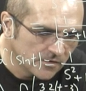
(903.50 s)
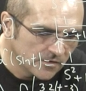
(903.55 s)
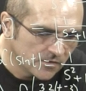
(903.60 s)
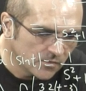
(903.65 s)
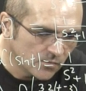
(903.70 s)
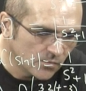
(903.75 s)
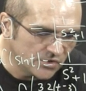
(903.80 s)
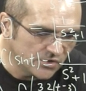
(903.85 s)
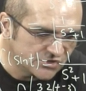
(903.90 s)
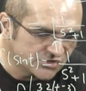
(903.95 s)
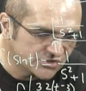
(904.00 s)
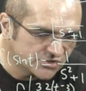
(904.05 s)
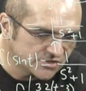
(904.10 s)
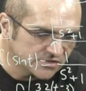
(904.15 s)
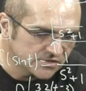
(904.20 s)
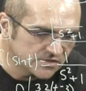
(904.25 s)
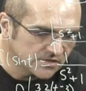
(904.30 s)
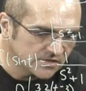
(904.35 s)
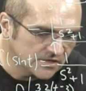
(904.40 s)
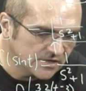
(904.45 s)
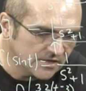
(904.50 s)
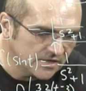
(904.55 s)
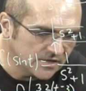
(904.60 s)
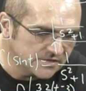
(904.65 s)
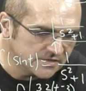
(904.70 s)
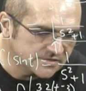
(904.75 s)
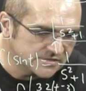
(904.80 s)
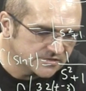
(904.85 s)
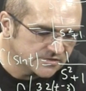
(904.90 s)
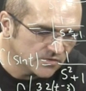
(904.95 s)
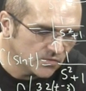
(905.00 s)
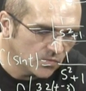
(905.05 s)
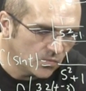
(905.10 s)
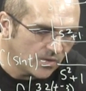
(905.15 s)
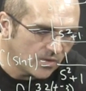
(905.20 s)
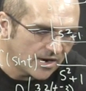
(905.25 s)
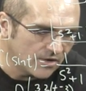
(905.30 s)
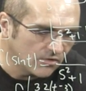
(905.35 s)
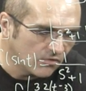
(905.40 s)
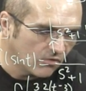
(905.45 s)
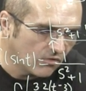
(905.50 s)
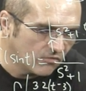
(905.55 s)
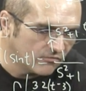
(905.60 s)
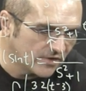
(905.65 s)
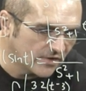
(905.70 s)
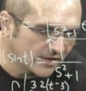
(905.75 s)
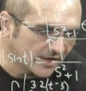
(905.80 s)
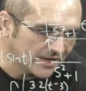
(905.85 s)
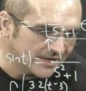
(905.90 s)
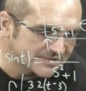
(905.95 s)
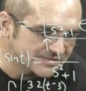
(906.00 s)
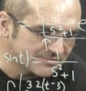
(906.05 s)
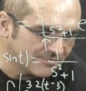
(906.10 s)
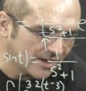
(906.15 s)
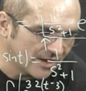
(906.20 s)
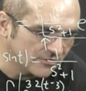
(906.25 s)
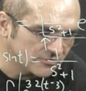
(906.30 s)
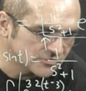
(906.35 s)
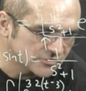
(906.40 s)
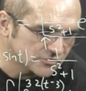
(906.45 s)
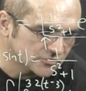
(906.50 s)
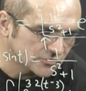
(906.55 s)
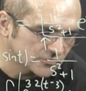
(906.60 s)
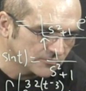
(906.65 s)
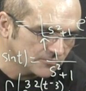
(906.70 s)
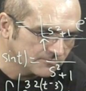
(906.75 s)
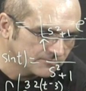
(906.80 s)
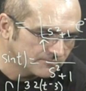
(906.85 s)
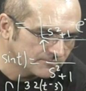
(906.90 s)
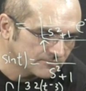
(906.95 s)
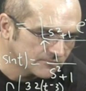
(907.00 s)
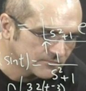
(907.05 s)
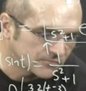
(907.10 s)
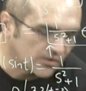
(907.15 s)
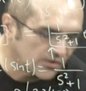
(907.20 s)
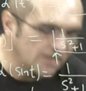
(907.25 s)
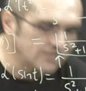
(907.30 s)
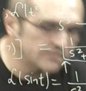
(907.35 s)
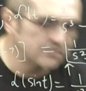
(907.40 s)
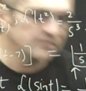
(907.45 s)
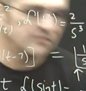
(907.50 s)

which is 1 over s minus 2, right?